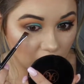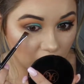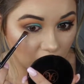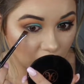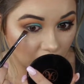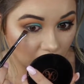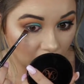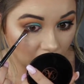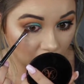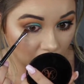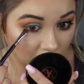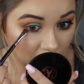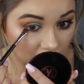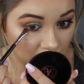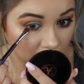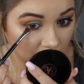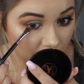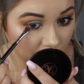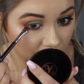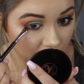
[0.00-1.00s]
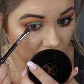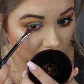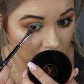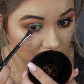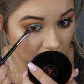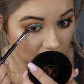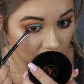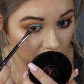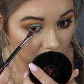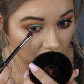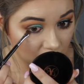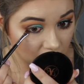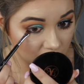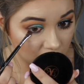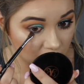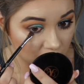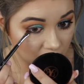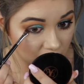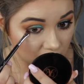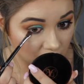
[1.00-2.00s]
and placing
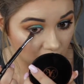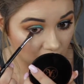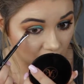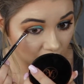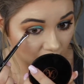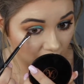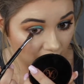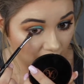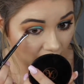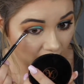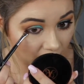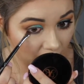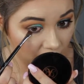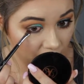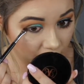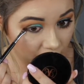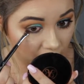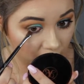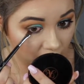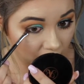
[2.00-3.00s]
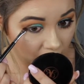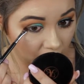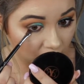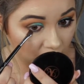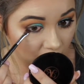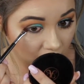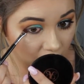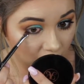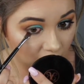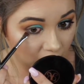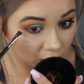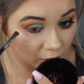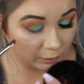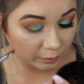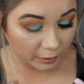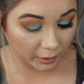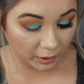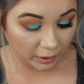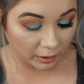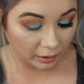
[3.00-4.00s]
this just on the outer
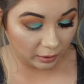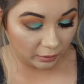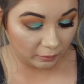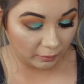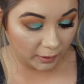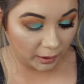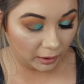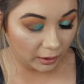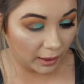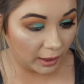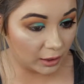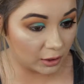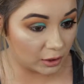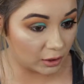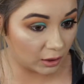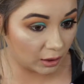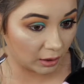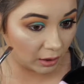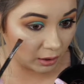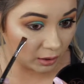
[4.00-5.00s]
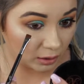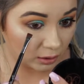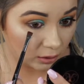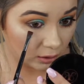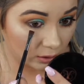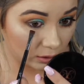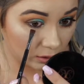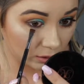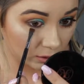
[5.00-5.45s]
part of my lash line